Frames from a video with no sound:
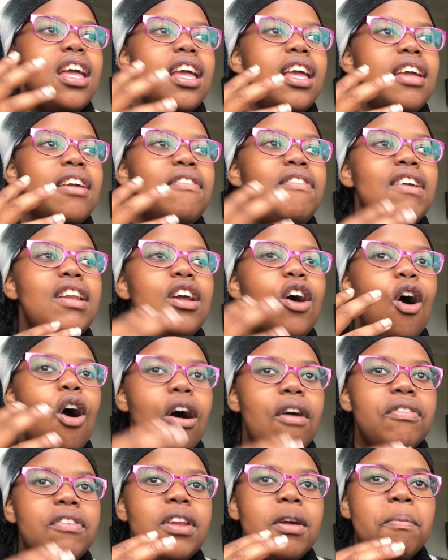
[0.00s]
even
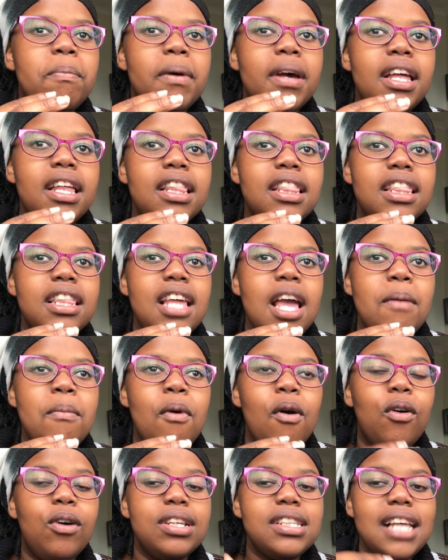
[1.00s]
after birth,
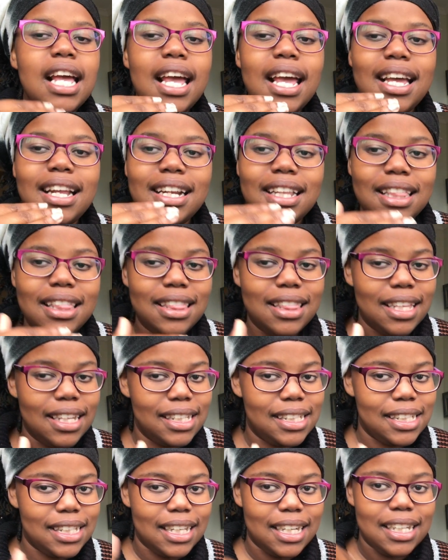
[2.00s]
because I had a
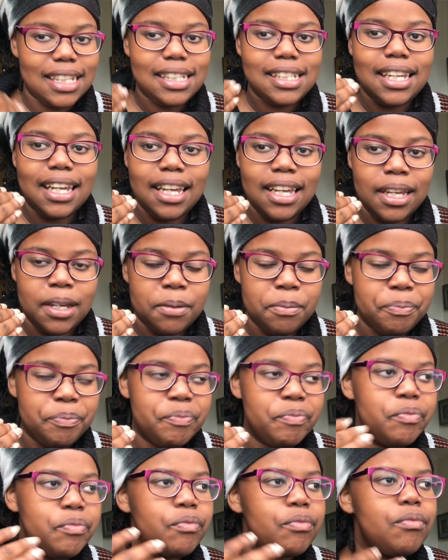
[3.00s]
3rd-degree tear,
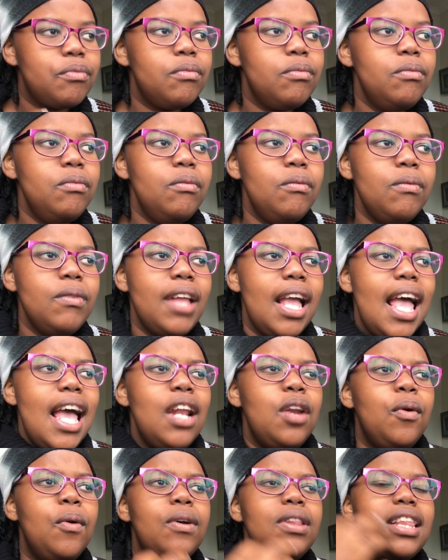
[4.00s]

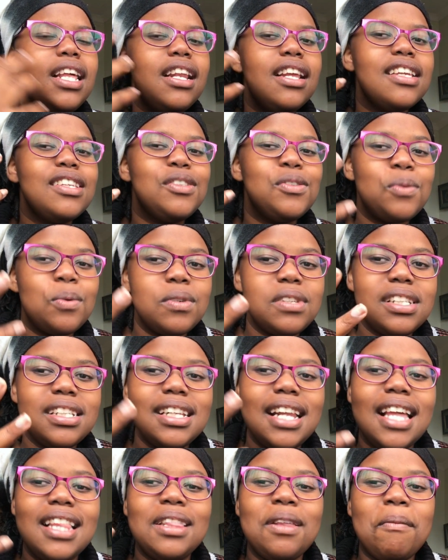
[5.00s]
and all the exhaustion
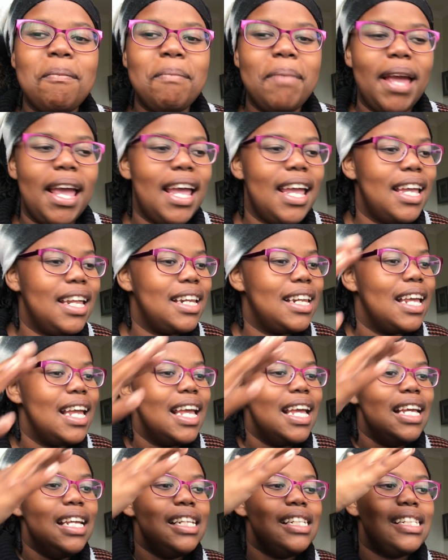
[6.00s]
and the pain,
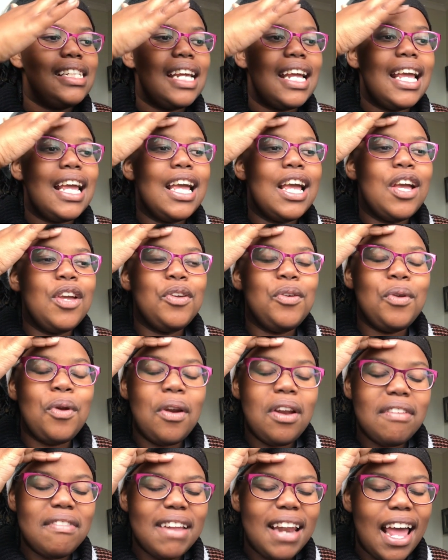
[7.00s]
you
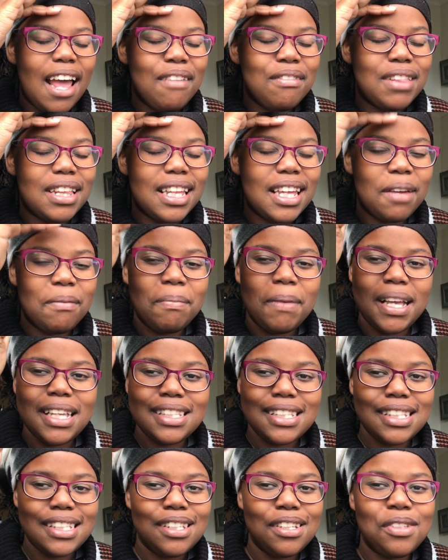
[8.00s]
don't even have the
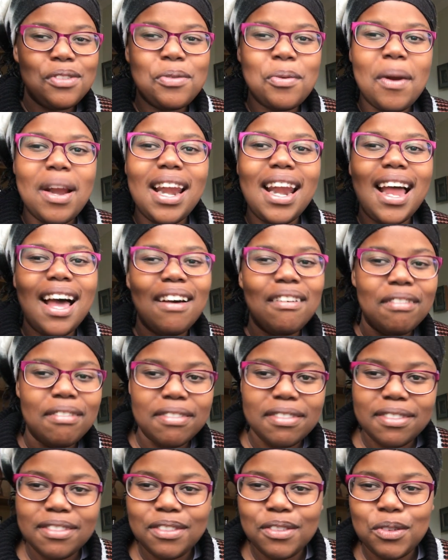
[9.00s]
capacity to love,
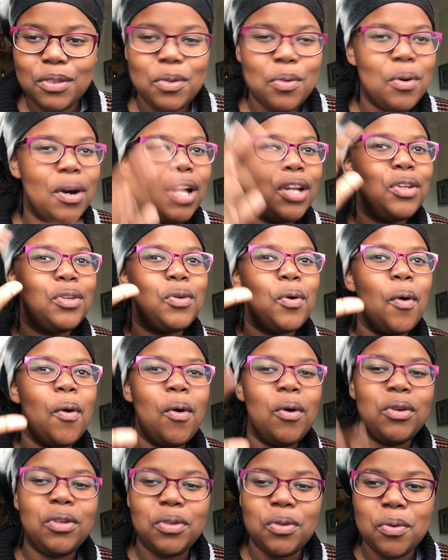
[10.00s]
to
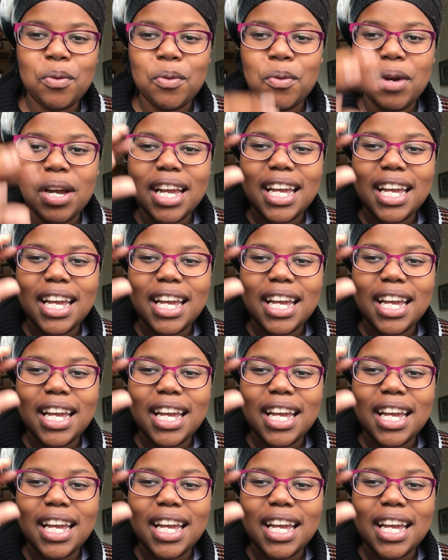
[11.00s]
adore, to